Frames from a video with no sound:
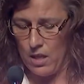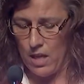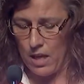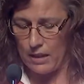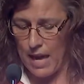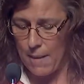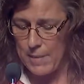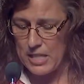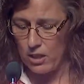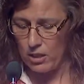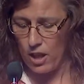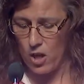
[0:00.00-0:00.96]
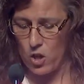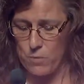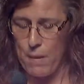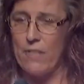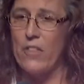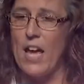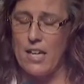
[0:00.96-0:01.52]
Allow me to close by
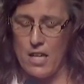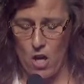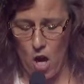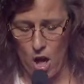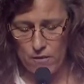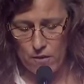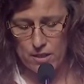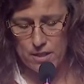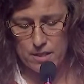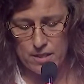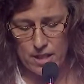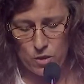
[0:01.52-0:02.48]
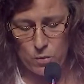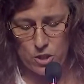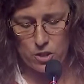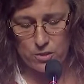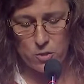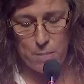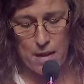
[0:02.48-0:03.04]
thanking all of our distinguished
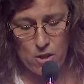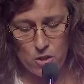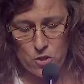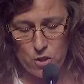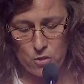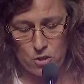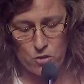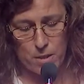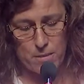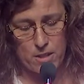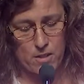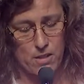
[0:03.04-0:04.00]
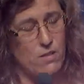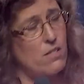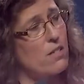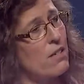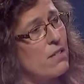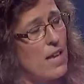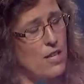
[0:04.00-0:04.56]
speakers who contributed to this
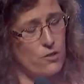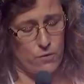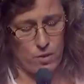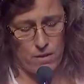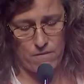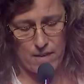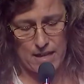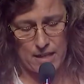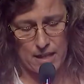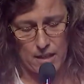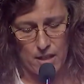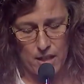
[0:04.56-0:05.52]
successful convening.